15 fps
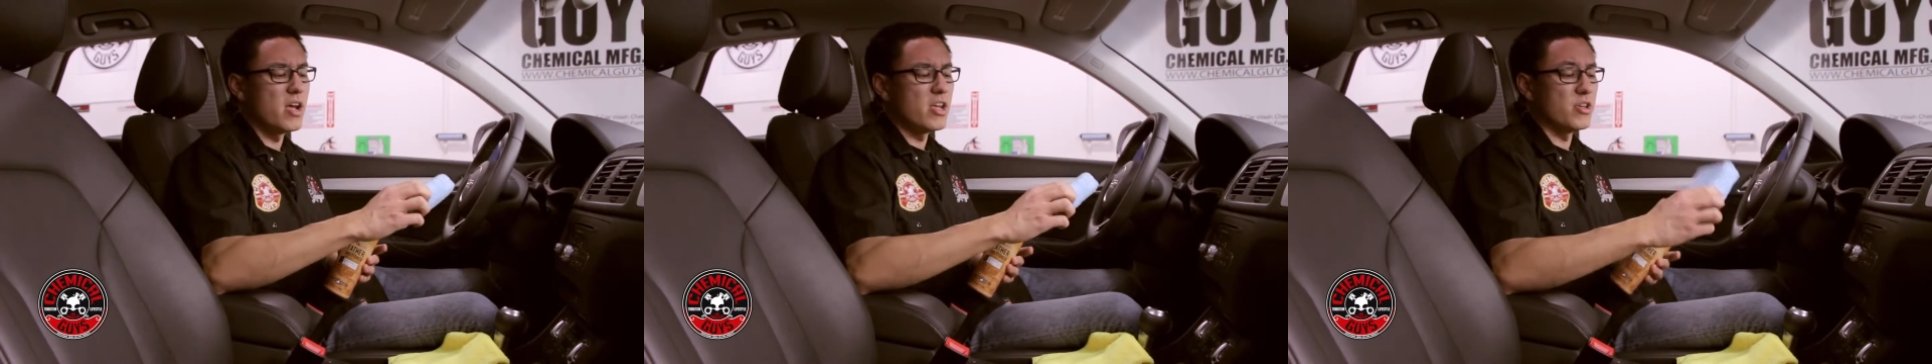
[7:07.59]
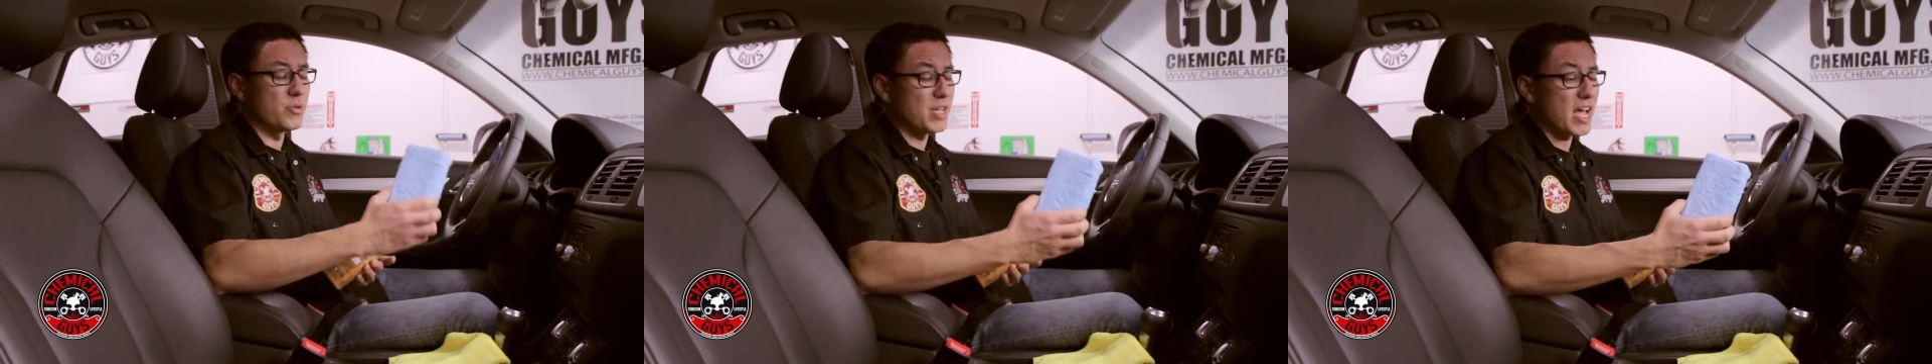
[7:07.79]

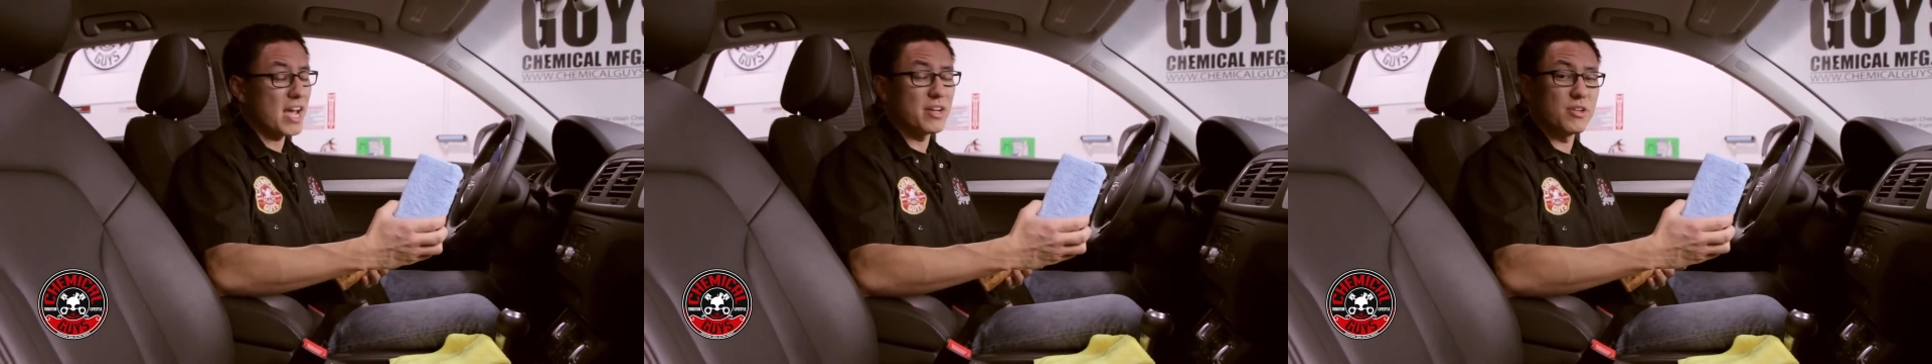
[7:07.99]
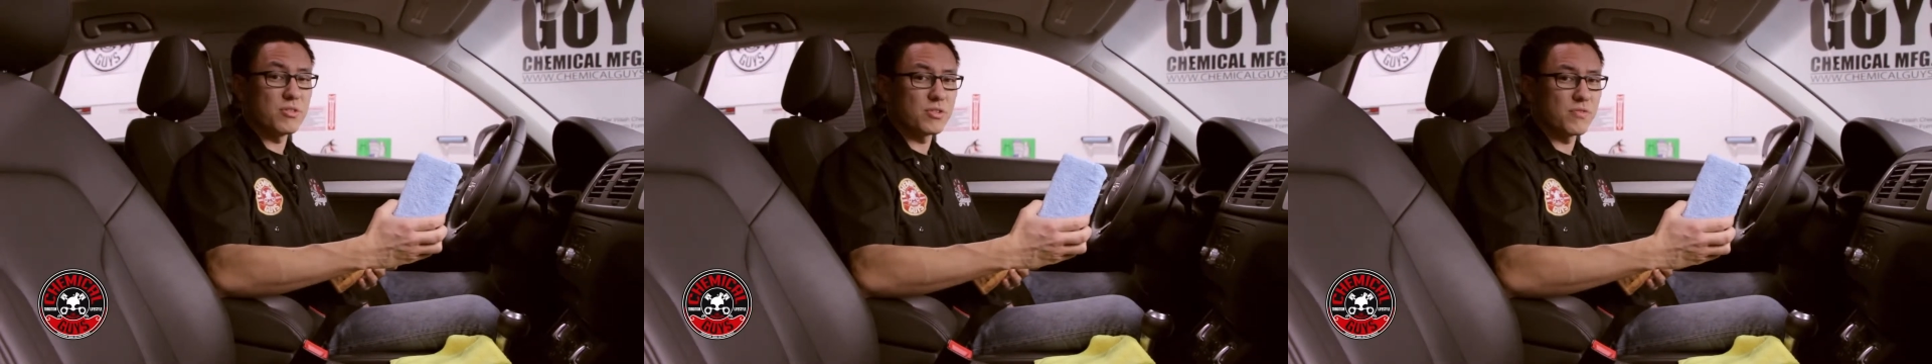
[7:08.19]
You
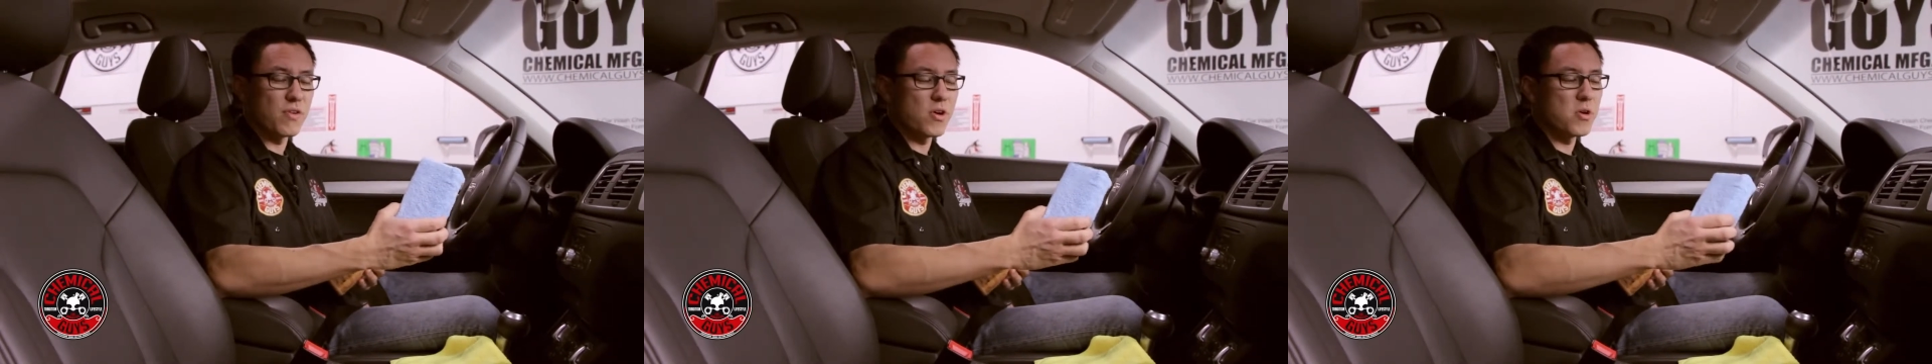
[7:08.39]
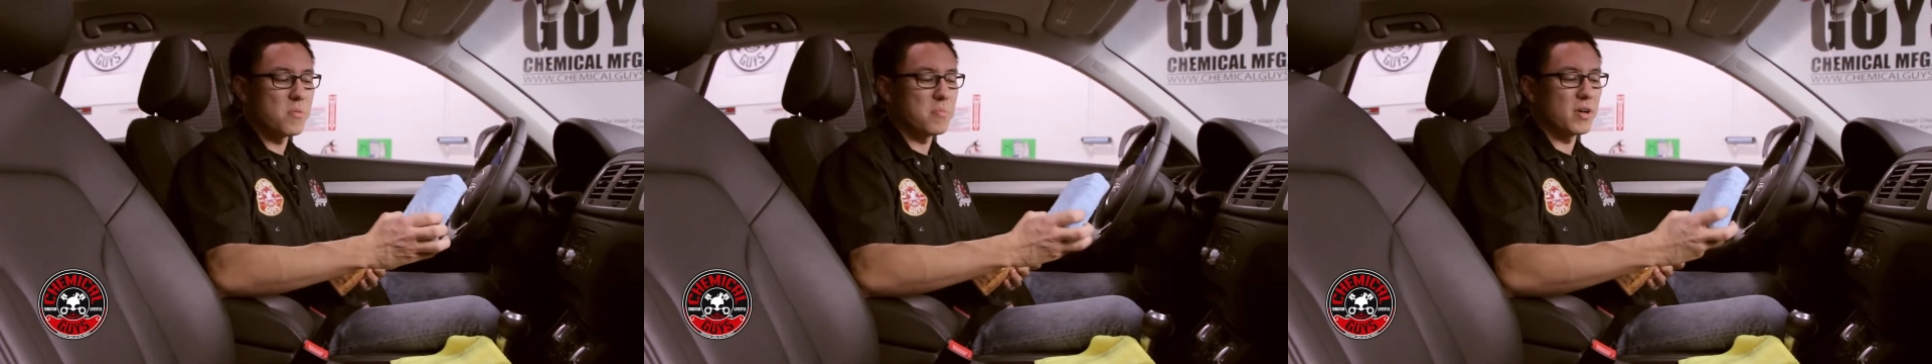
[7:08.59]
can use
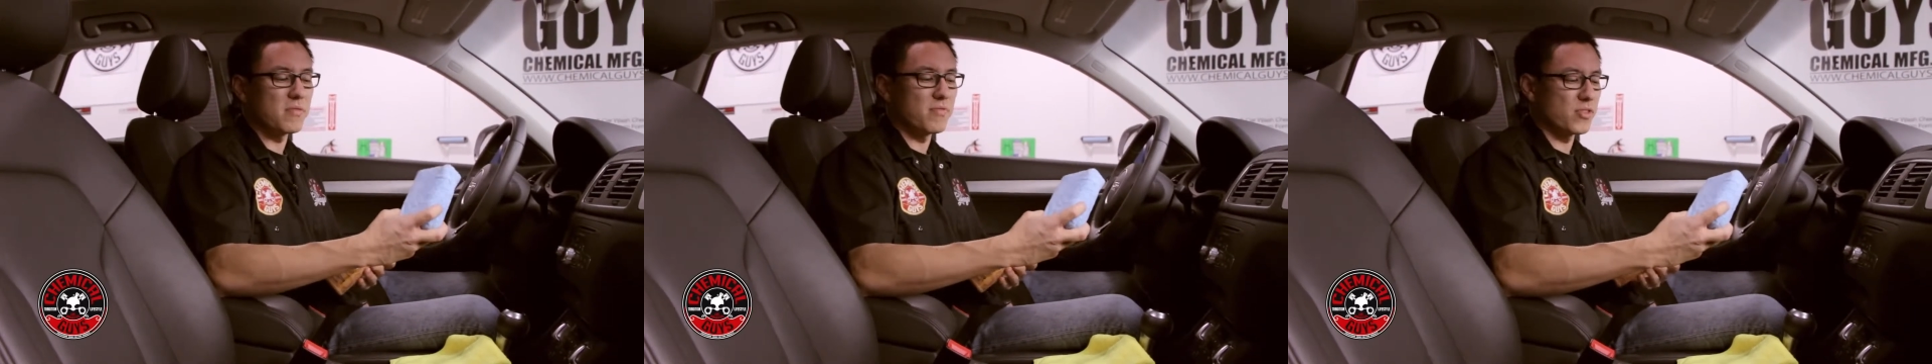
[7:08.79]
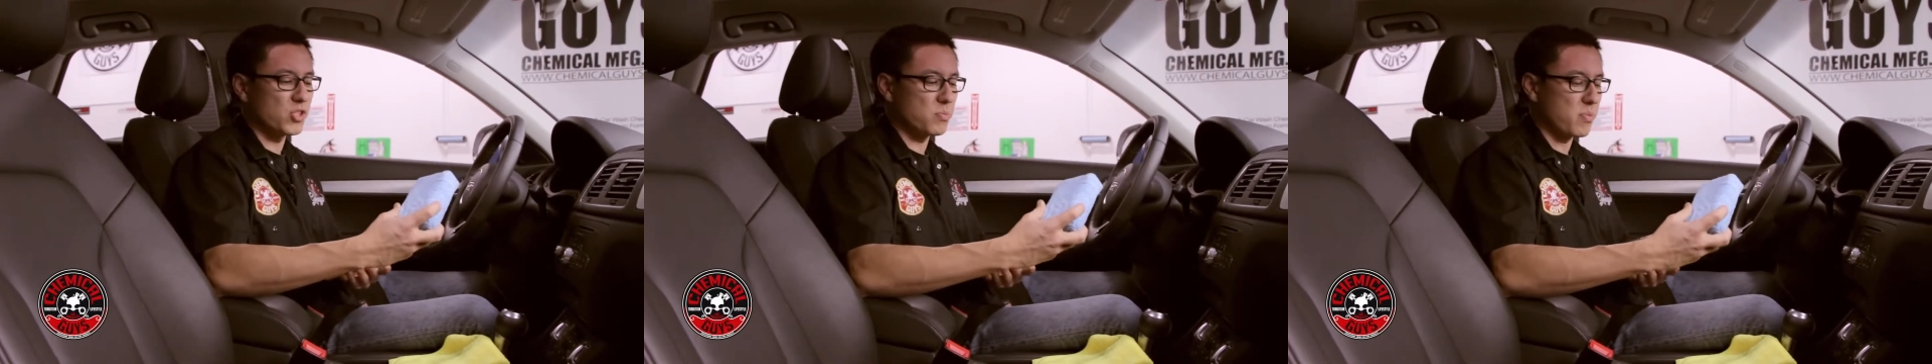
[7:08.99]
foam, but
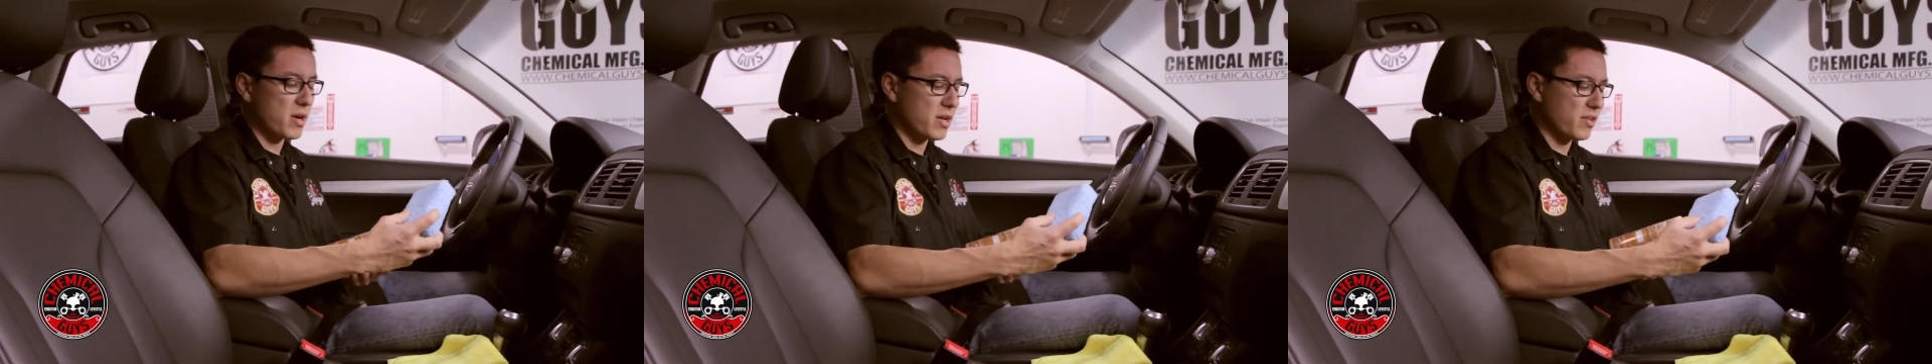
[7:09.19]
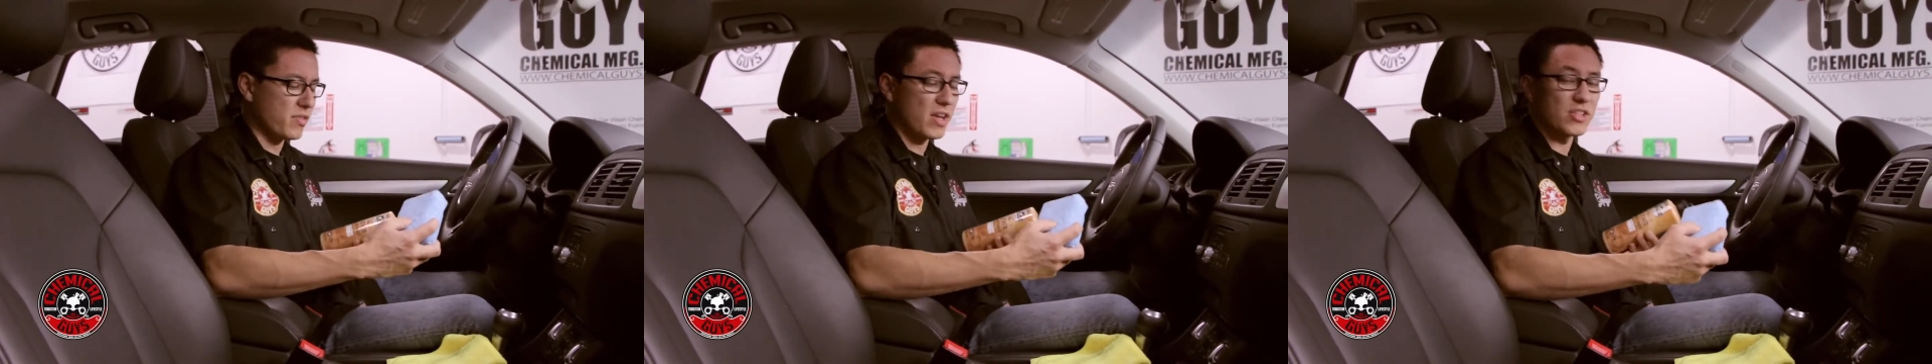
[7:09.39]
for
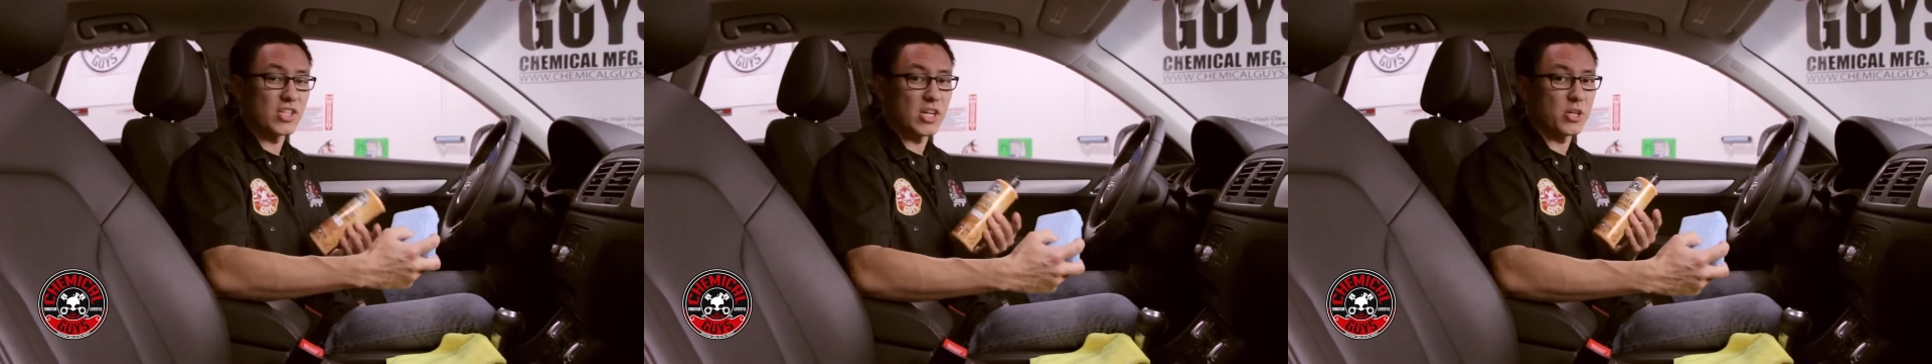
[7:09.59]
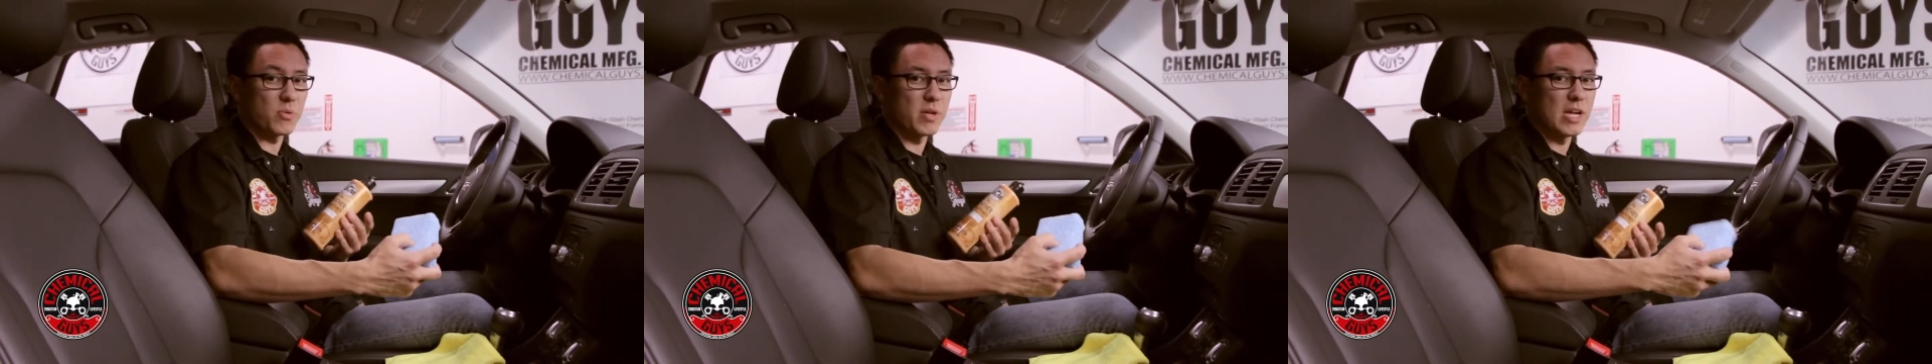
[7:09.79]
spreading things
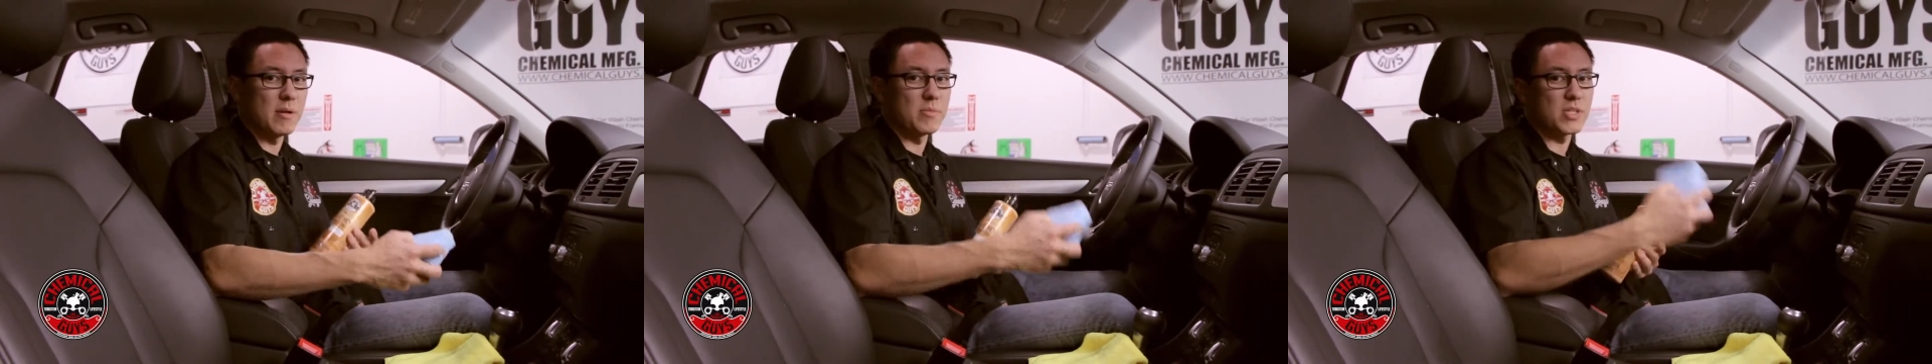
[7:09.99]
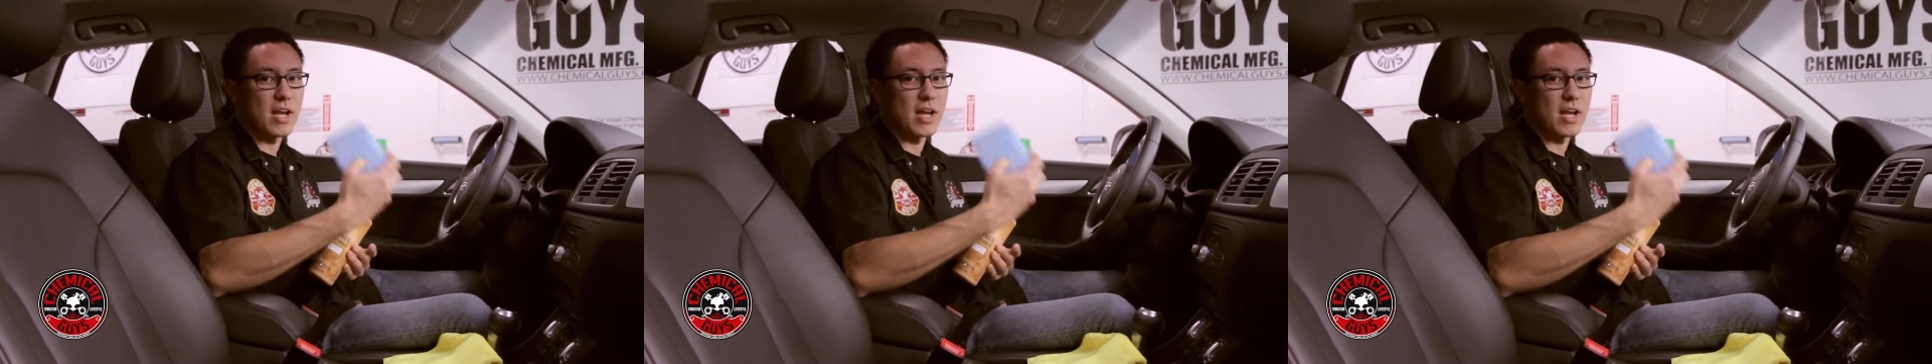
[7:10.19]
like creams,